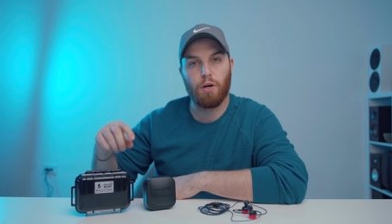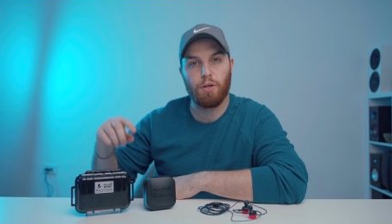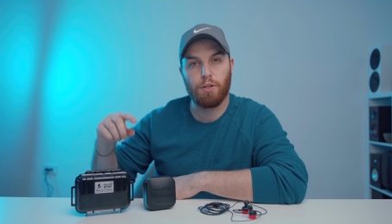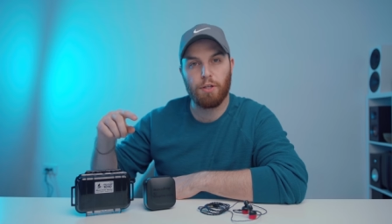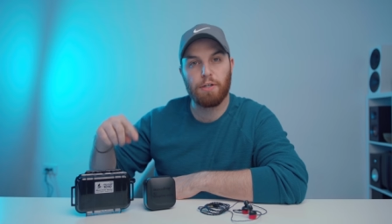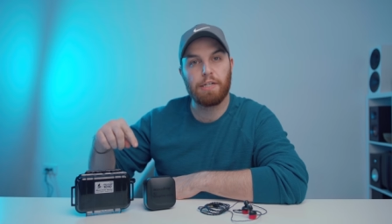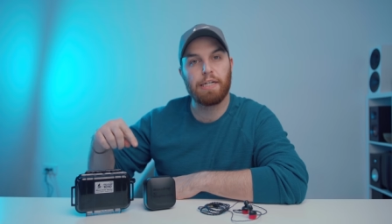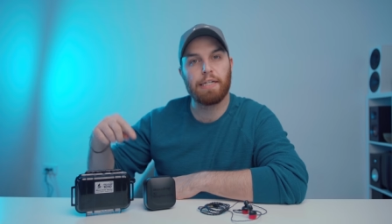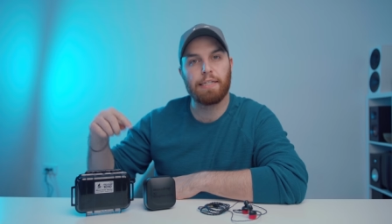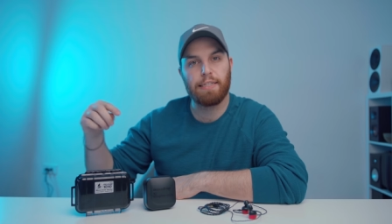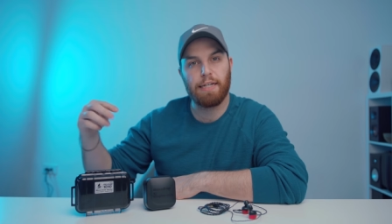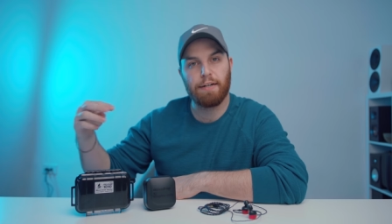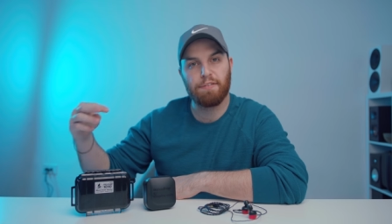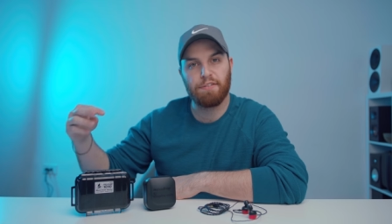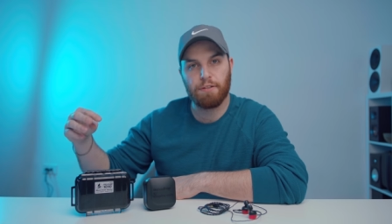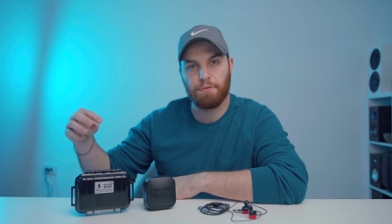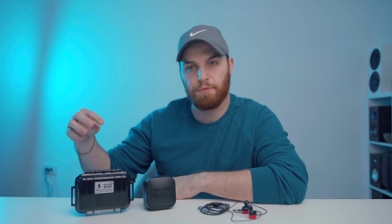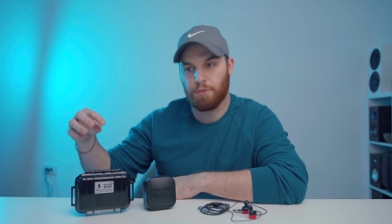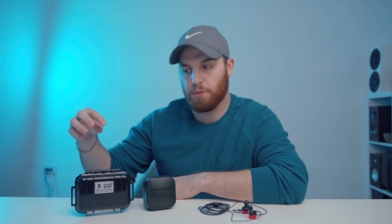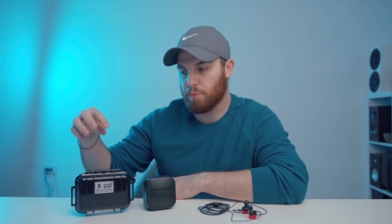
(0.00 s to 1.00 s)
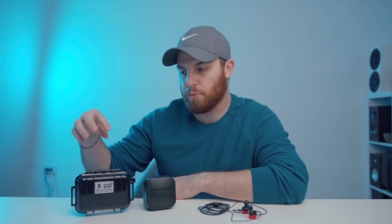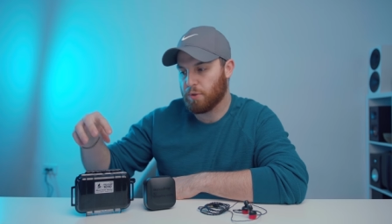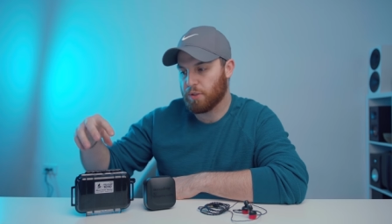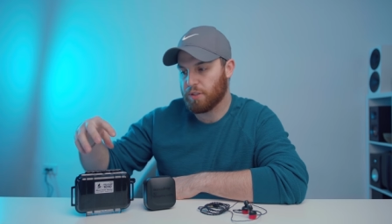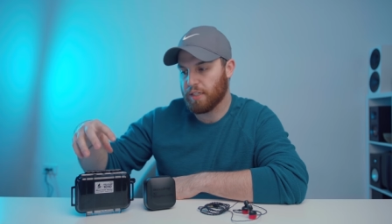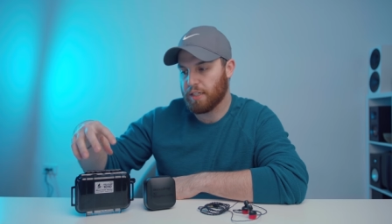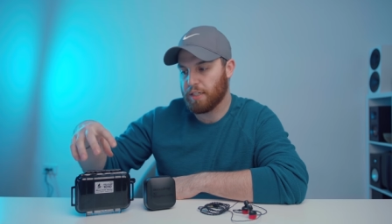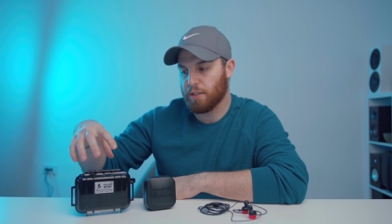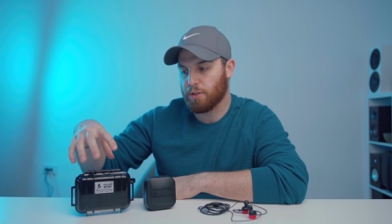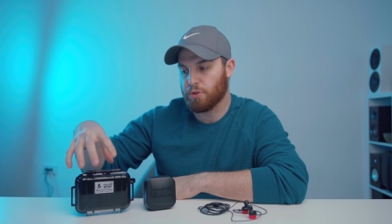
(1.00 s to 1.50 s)
Although I definitely feel more
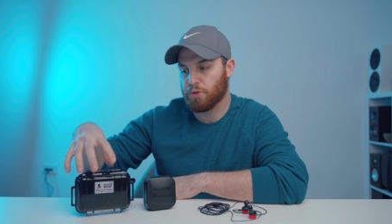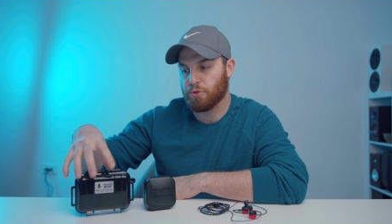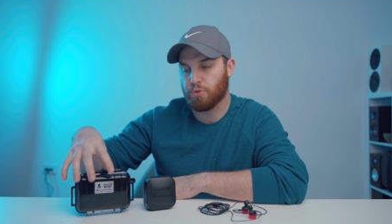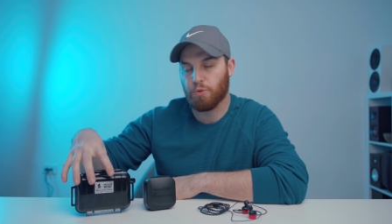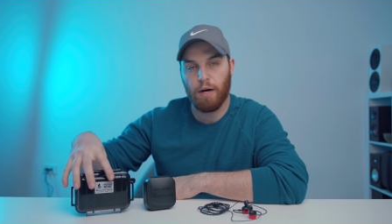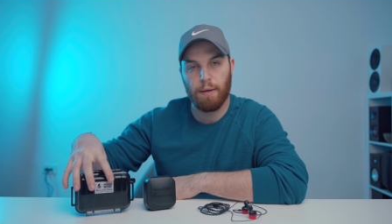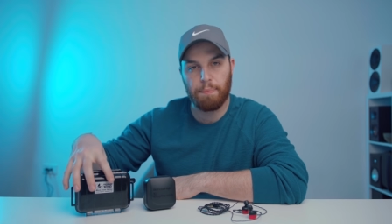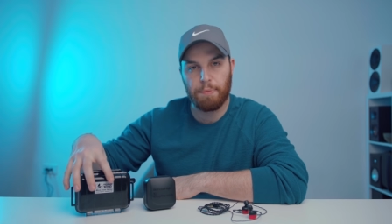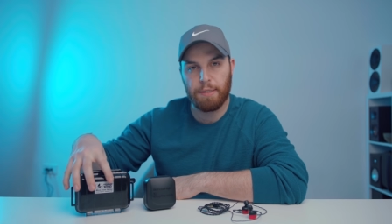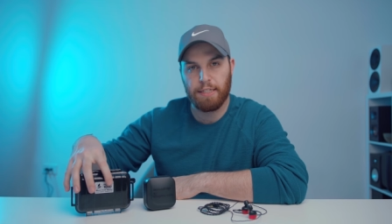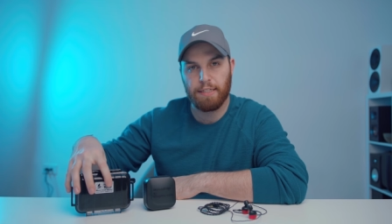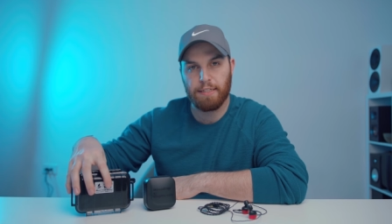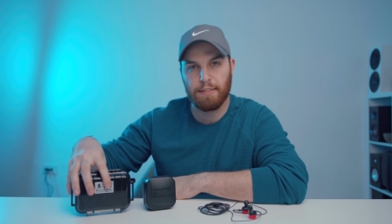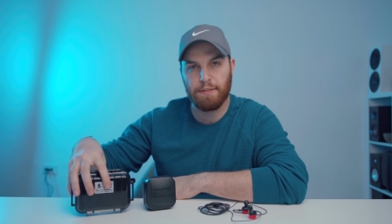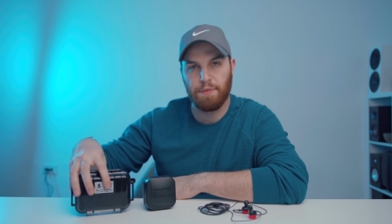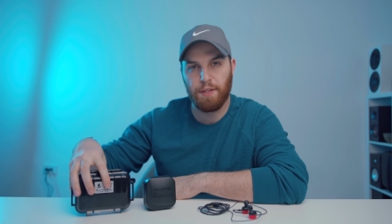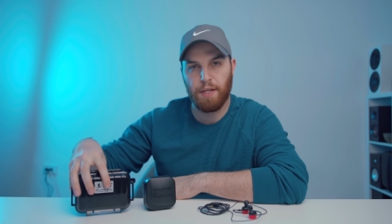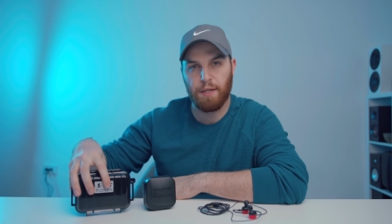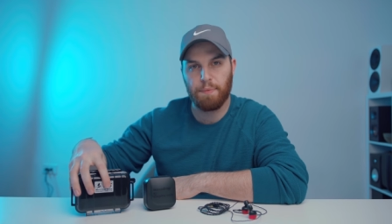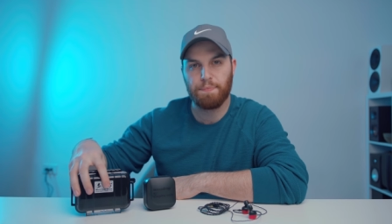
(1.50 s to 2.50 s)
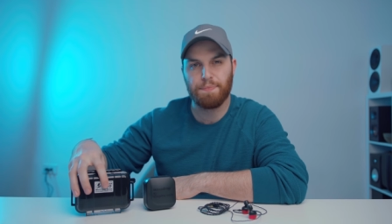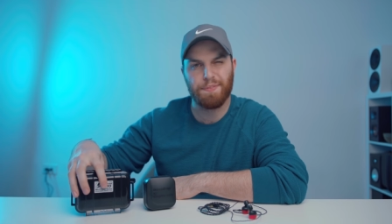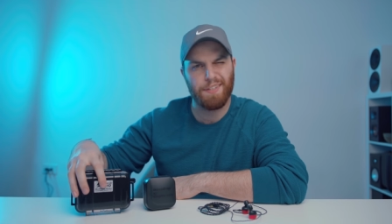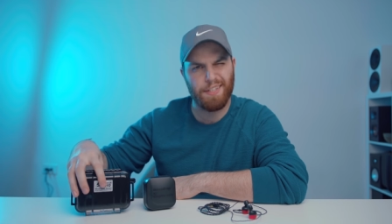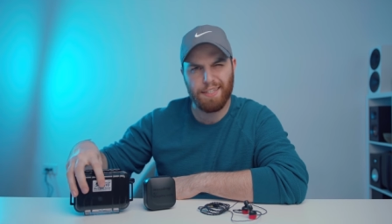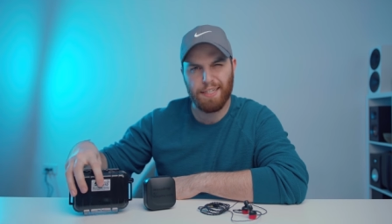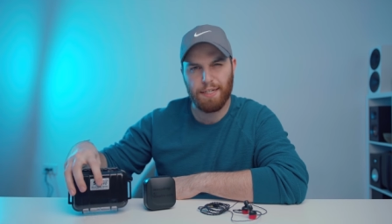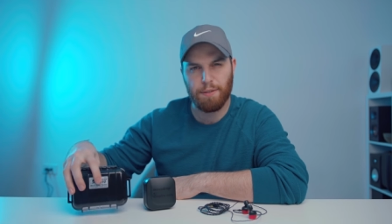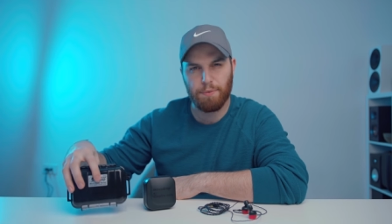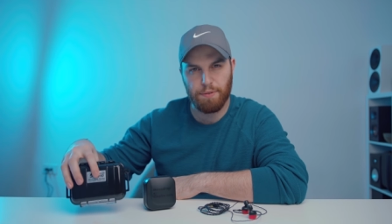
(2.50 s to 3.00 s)
secure dropping them,
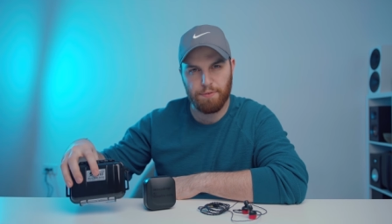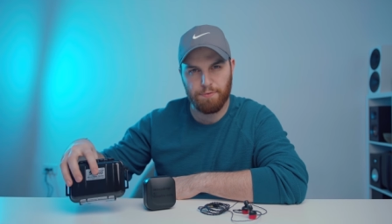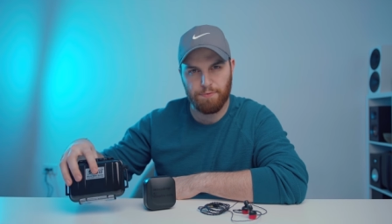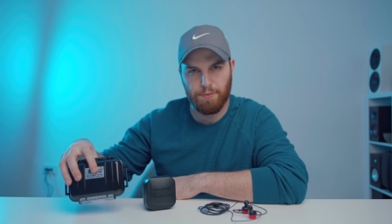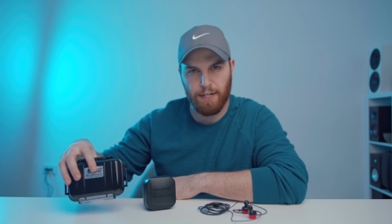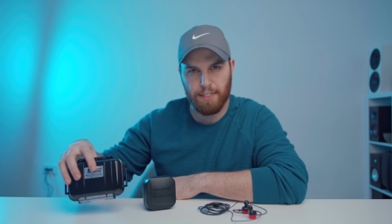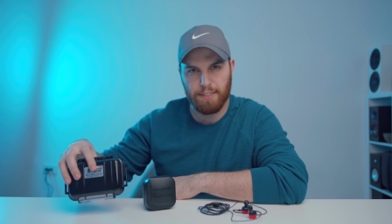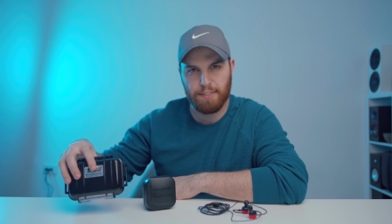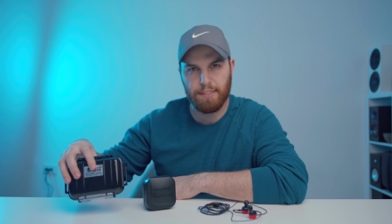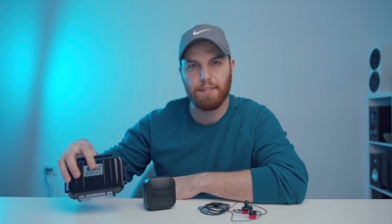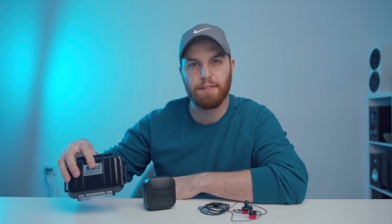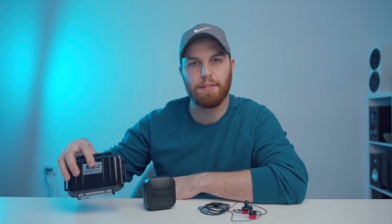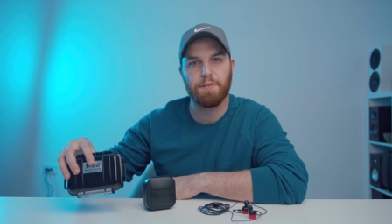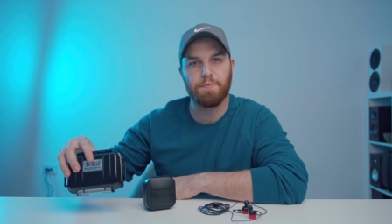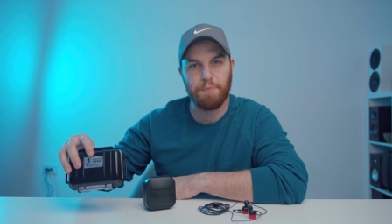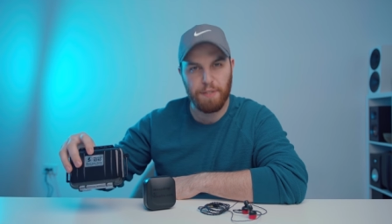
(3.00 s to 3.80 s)
not that I would advise it,